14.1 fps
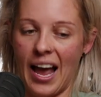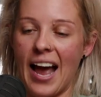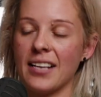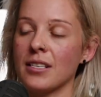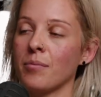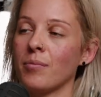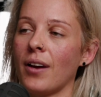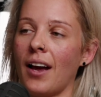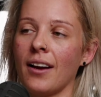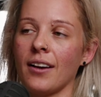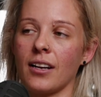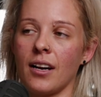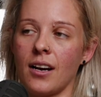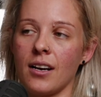Can
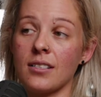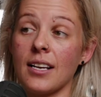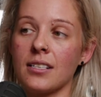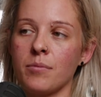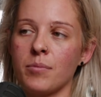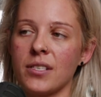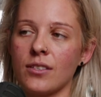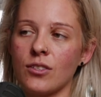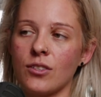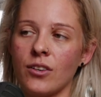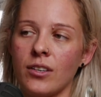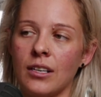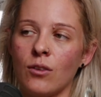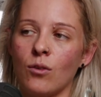I ask, as a business
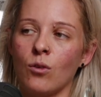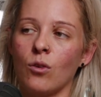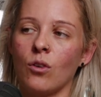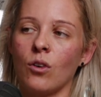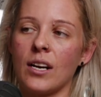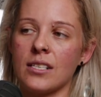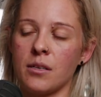owner or as an